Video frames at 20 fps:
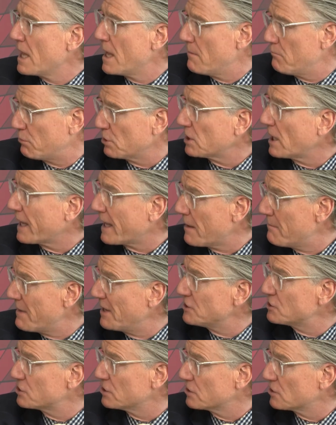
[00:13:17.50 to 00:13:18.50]
But like I
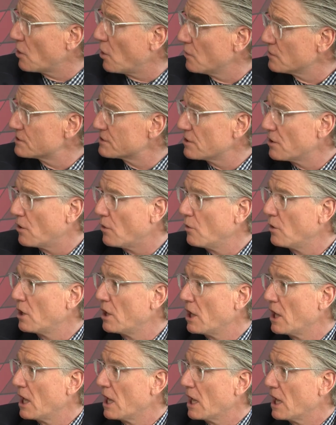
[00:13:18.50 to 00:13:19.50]
mentioned also,
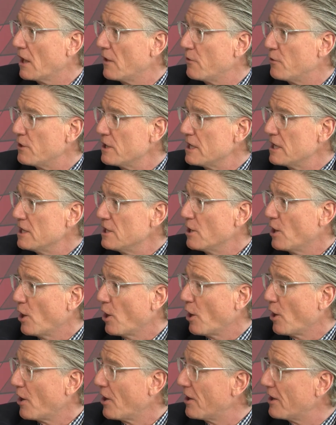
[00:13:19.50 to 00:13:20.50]

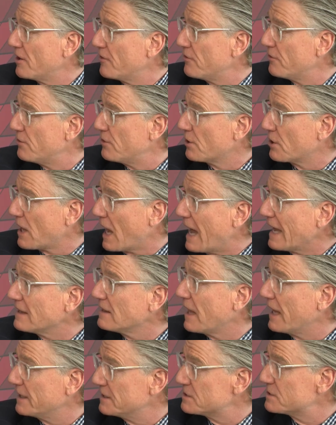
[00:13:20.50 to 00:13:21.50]
the
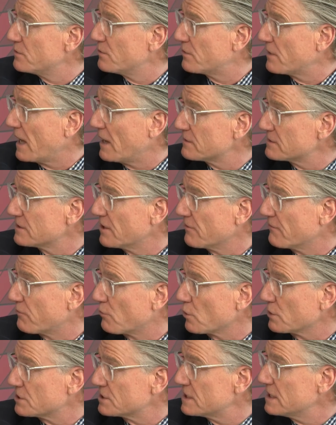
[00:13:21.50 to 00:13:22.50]
guideline in
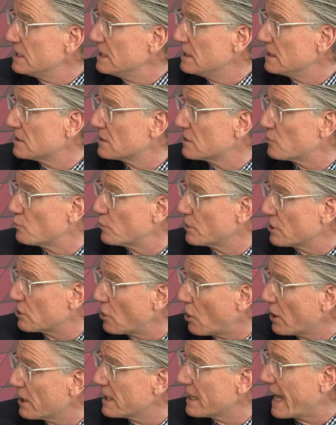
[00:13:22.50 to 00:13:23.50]
2014
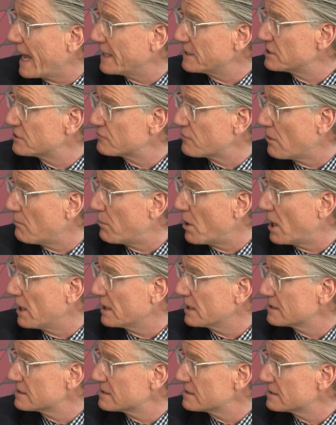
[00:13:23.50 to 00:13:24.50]
regarding
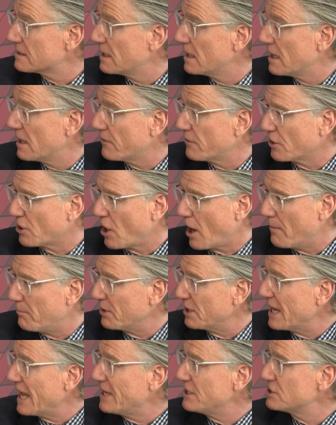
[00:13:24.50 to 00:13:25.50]
antithrombotics, the
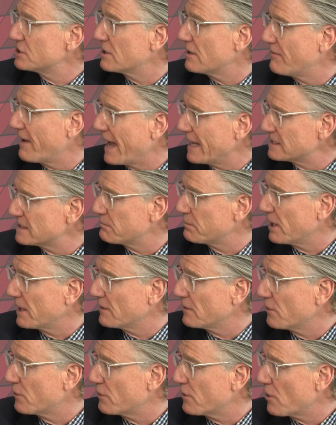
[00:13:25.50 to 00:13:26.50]
combination of
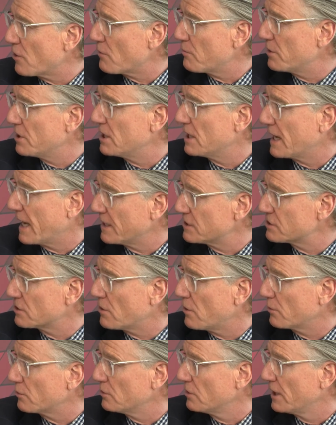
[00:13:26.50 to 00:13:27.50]
antiplatelet therapy and
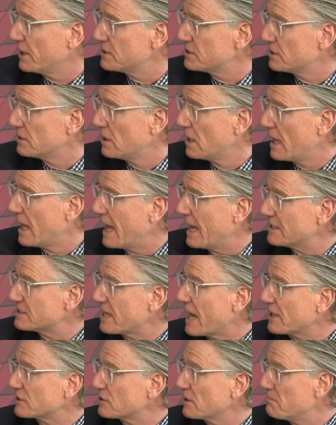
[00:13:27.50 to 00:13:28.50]
anticoagulation has
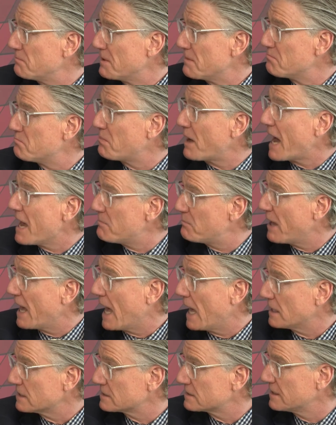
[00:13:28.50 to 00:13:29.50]
actually been
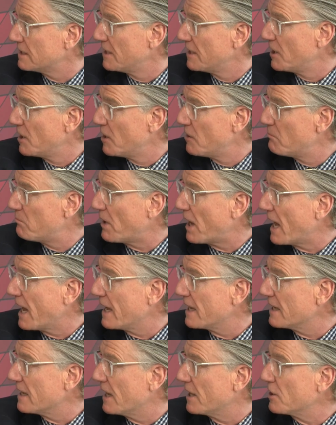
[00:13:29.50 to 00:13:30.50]
bypassed
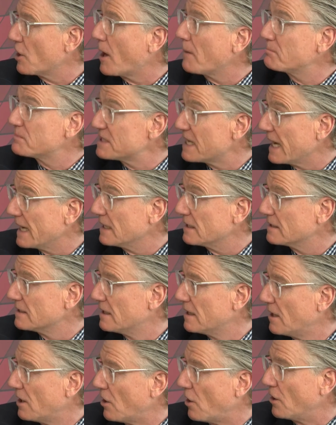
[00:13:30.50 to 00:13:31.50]
by an update
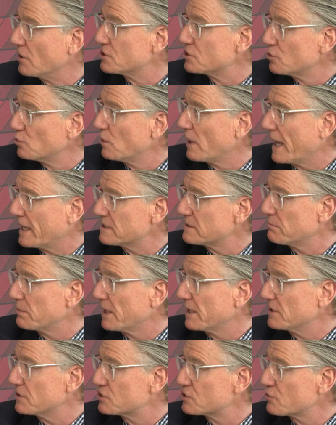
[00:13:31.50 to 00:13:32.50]
on dual
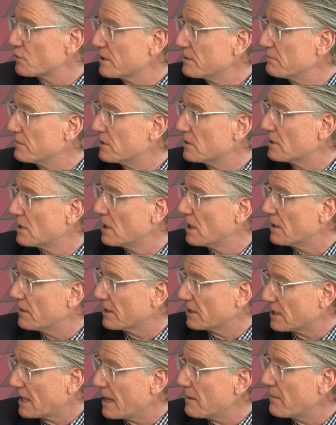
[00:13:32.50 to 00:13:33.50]
antiplatelet treatment
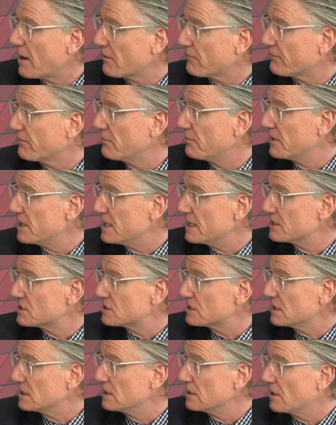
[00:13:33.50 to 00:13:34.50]
that came out from the
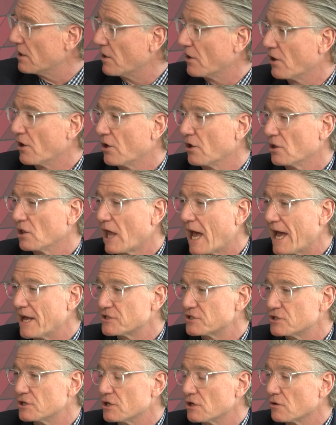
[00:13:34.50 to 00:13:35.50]
ESC
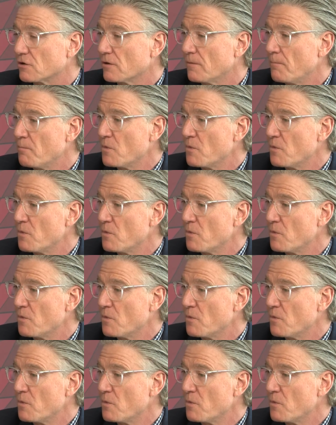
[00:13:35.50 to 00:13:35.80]
last year.